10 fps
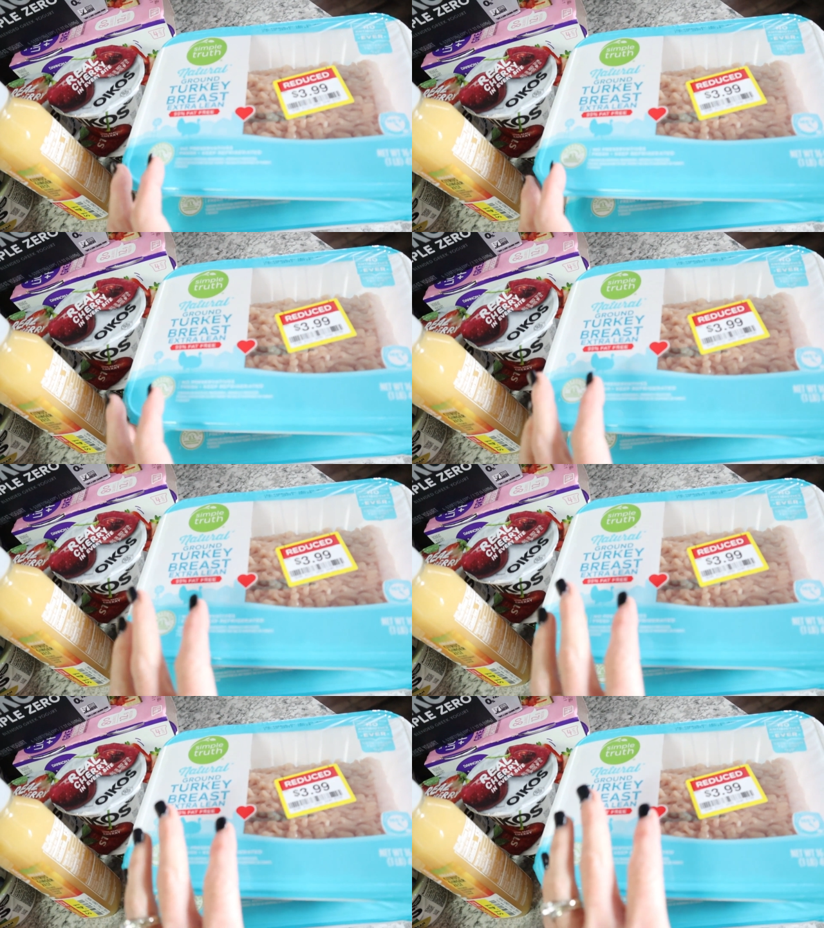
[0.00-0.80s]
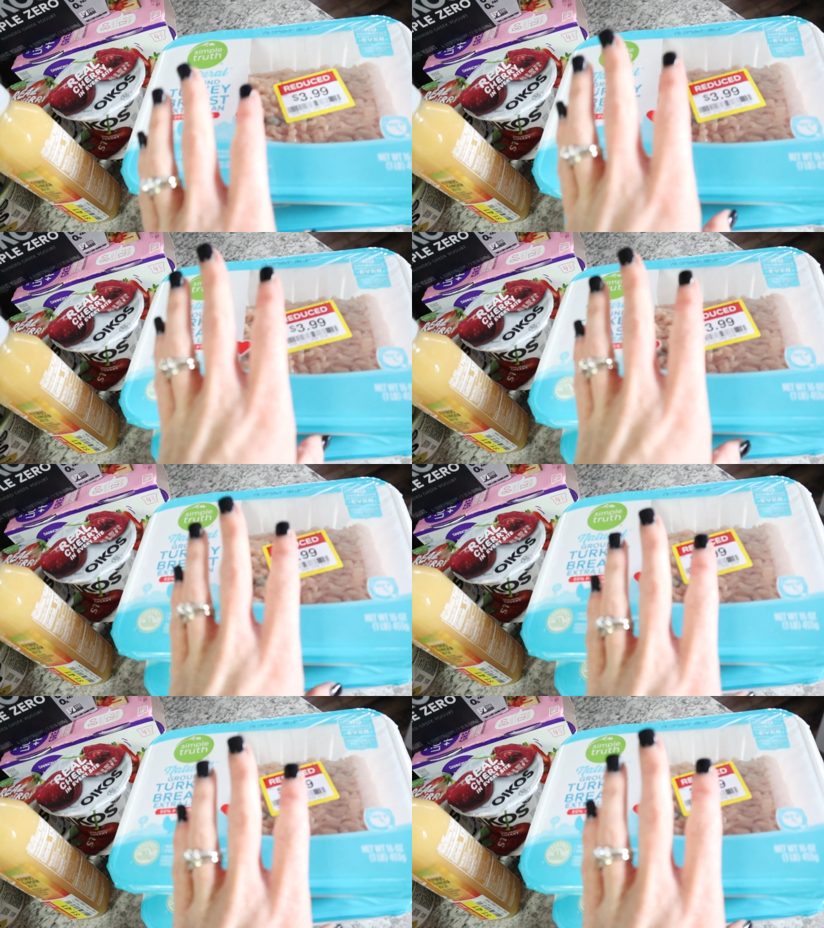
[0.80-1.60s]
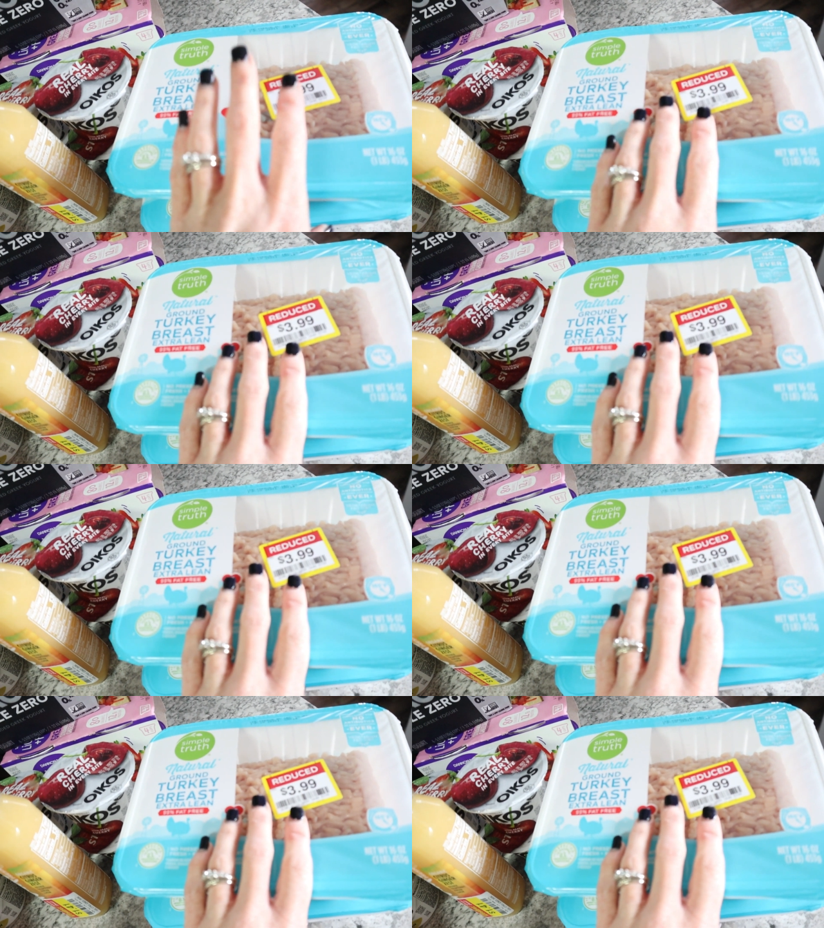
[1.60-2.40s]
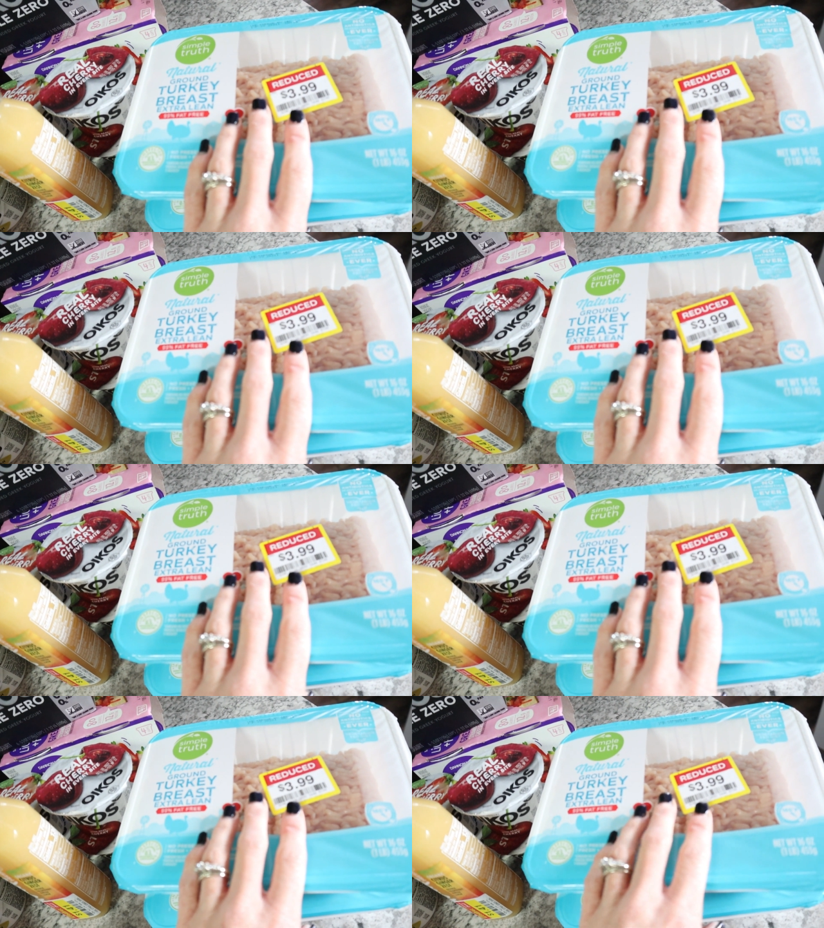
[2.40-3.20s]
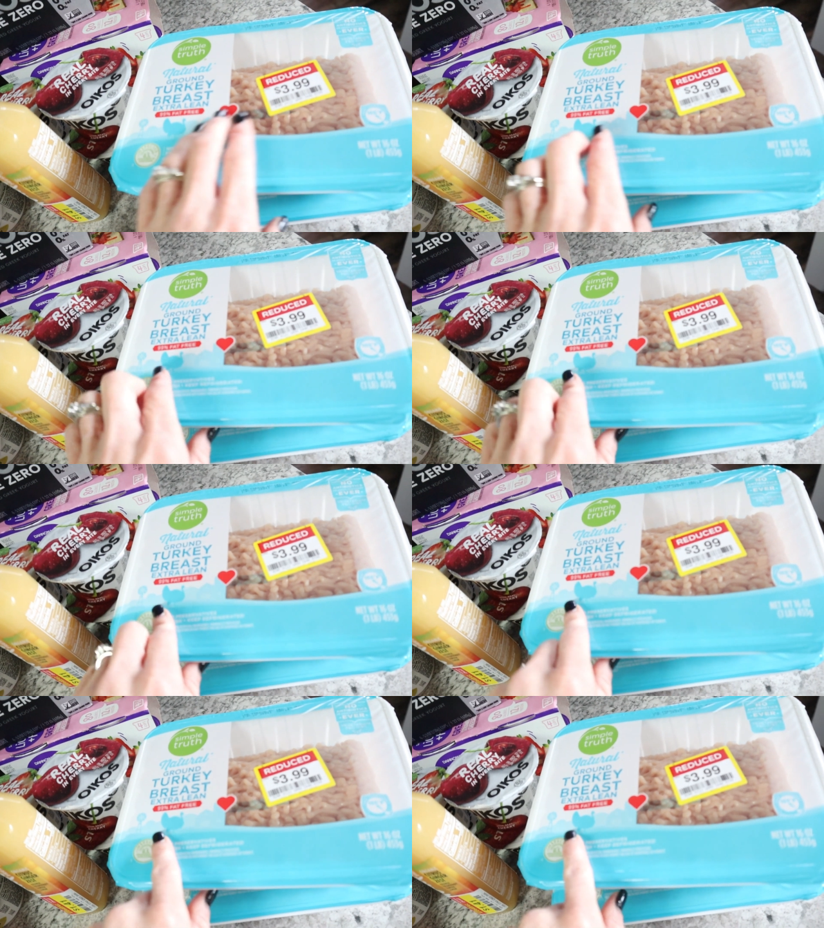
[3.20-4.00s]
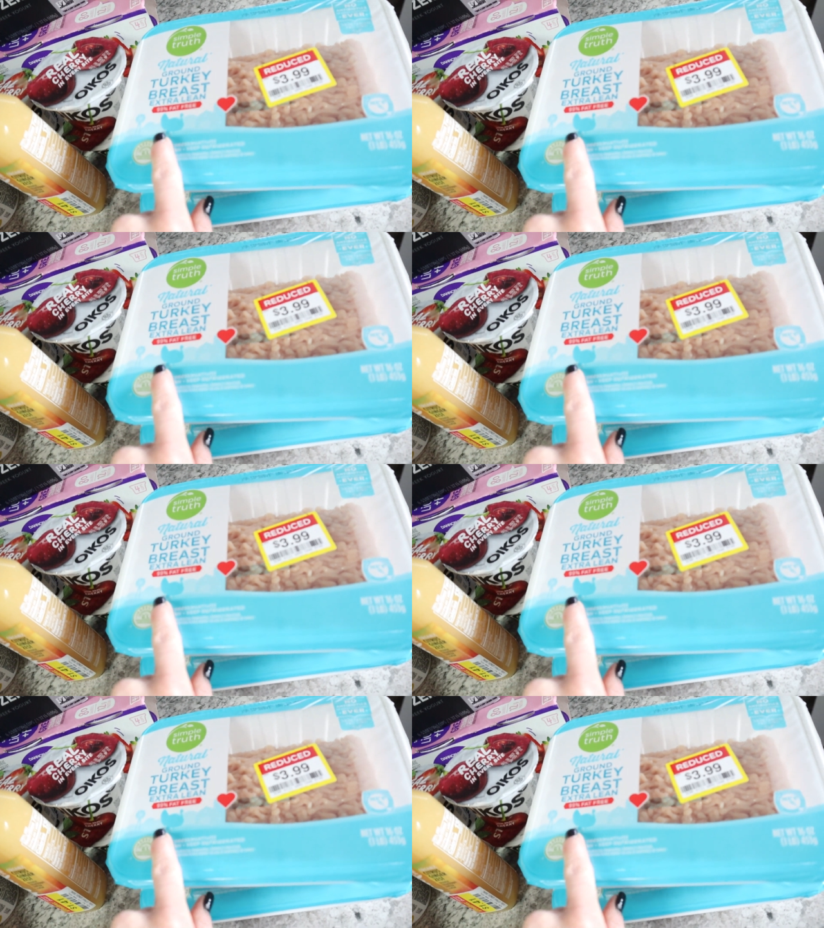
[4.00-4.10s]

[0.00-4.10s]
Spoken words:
No face is visible, so there are no lips to read.